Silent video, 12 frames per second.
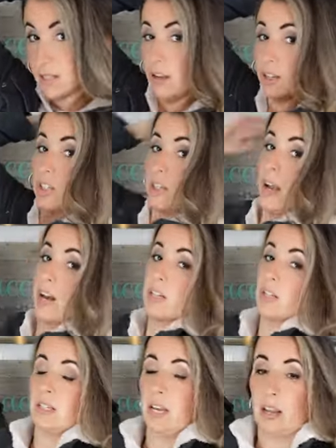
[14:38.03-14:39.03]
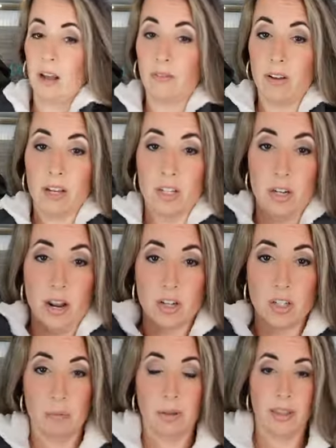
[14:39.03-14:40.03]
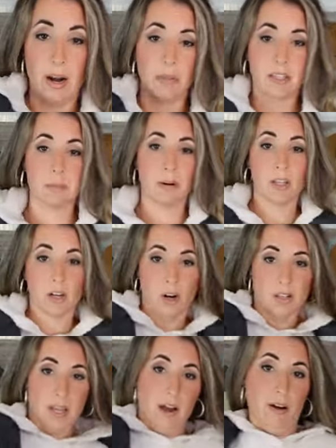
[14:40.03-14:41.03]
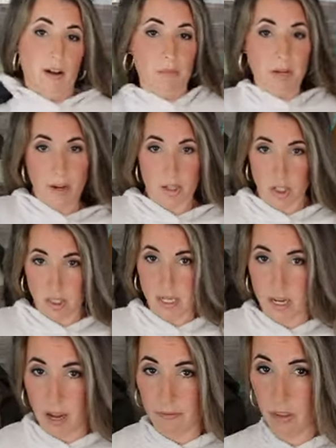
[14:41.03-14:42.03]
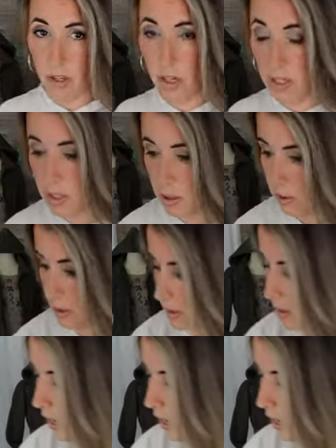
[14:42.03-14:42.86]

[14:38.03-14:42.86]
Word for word: Actually, I should take off, I should actually pull that out. Let's bring the girls out and I'm gonna actually take off the hoodie so you can, I